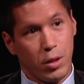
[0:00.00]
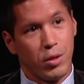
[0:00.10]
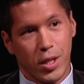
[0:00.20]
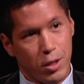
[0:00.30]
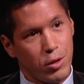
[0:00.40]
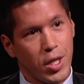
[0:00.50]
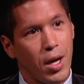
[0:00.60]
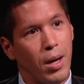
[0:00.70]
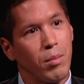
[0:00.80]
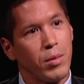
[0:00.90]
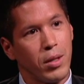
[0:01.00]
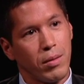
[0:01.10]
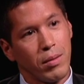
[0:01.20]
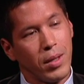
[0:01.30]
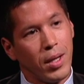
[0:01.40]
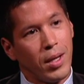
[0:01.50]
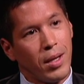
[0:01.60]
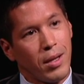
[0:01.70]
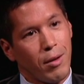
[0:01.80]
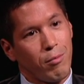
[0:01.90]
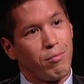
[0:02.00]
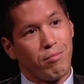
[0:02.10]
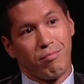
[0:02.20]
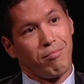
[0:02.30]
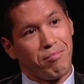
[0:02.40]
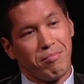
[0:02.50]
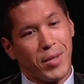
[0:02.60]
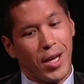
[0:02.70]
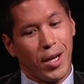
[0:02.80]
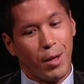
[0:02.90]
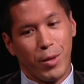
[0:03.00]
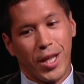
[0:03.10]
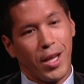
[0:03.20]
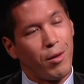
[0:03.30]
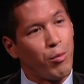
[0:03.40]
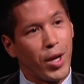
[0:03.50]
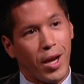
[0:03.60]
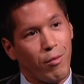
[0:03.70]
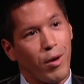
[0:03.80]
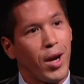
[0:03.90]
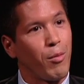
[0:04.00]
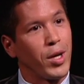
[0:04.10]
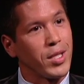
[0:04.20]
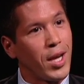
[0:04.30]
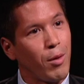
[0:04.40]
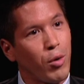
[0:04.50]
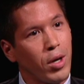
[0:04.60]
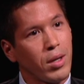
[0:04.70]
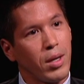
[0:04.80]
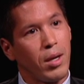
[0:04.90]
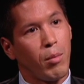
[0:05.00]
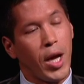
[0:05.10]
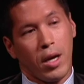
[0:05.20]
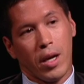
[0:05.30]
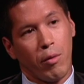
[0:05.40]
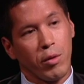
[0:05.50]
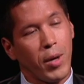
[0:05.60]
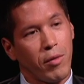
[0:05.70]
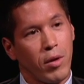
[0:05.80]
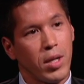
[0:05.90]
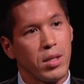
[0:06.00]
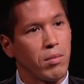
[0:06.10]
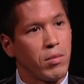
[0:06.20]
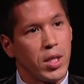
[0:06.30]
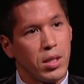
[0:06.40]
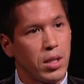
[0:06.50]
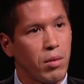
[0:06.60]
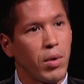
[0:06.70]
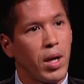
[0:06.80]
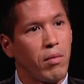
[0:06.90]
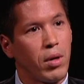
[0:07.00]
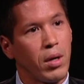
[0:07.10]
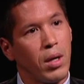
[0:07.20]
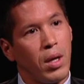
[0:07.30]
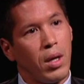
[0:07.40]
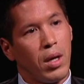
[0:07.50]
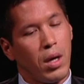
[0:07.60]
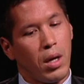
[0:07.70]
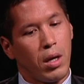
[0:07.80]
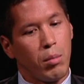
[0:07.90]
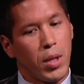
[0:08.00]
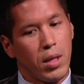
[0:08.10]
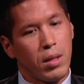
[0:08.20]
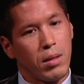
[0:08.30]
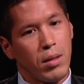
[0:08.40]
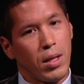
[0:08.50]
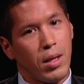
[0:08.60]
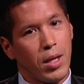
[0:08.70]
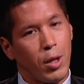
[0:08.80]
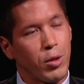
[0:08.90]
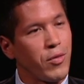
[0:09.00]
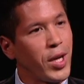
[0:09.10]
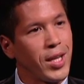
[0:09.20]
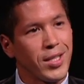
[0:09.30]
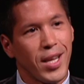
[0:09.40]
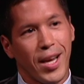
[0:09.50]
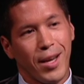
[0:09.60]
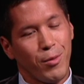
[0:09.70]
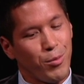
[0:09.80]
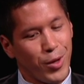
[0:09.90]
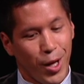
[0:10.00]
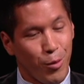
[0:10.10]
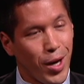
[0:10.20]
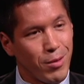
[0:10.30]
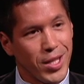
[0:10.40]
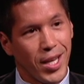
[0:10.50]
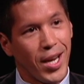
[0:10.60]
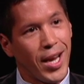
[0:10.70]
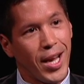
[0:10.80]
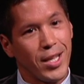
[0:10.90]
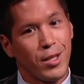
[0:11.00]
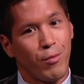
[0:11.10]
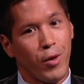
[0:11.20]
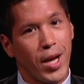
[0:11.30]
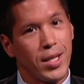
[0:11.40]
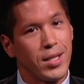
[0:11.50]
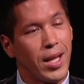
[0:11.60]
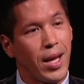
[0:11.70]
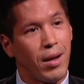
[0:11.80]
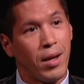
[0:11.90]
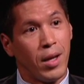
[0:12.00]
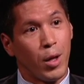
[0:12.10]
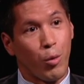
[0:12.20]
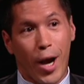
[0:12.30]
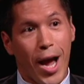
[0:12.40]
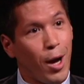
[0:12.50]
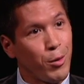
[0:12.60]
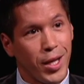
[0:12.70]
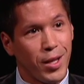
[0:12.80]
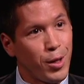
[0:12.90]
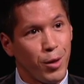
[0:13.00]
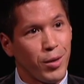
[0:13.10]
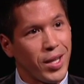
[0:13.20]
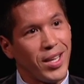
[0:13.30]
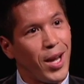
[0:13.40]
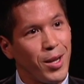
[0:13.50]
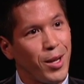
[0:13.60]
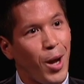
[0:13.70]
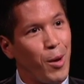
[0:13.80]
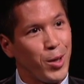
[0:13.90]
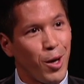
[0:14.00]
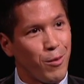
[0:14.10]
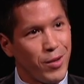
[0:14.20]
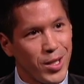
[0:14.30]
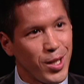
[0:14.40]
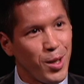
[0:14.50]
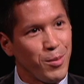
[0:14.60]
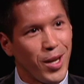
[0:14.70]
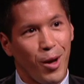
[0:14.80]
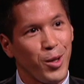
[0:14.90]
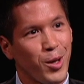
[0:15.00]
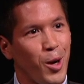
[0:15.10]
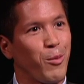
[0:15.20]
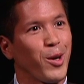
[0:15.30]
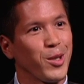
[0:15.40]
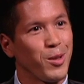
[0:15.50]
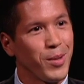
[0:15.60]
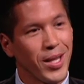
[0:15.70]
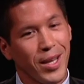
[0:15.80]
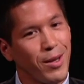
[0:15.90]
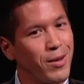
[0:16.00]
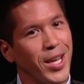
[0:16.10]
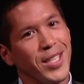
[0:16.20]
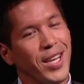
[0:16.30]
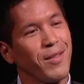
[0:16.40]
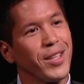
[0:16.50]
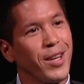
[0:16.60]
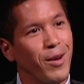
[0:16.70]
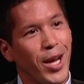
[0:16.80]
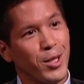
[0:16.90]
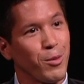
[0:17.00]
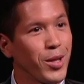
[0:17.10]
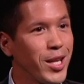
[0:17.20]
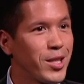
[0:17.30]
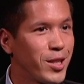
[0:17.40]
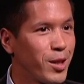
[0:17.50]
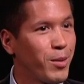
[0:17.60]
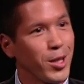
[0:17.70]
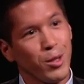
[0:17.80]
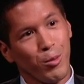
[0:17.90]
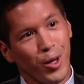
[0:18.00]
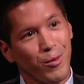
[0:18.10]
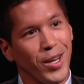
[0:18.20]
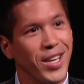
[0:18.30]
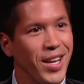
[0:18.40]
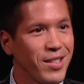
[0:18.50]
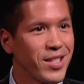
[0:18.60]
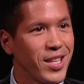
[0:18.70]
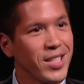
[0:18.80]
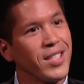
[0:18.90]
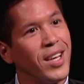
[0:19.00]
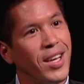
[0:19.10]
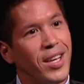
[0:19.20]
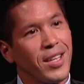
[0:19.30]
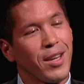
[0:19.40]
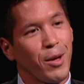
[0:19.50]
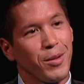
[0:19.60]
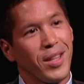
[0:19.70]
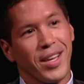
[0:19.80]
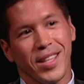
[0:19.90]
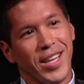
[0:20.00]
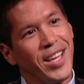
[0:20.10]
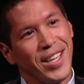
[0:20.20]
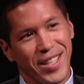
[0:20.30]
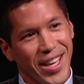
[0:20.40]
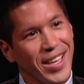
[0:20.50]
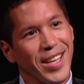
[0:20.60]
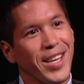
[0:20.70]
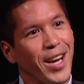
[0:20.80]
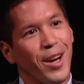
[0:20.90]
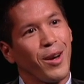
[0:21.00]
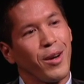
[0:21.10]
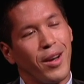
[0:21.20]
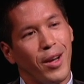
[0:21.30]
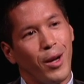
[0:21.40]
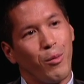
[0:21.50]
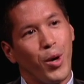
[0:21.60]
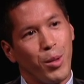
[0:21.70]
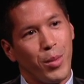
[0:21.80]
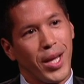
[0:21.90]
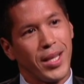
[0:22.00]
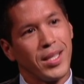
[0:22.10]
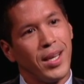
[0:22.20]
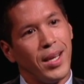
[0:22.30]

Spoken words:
you did your job, you know, and then whenever I wasn't at work, I hung out with my friends and we just did whatever. And it was funny because when I was in, I had some friends that were out at their unit. I would go visit them, and all their coworkers would be like, "Oh, hey, David, how's your relationship? How's your boyfriend? How's this?" Like they didn't care one bit.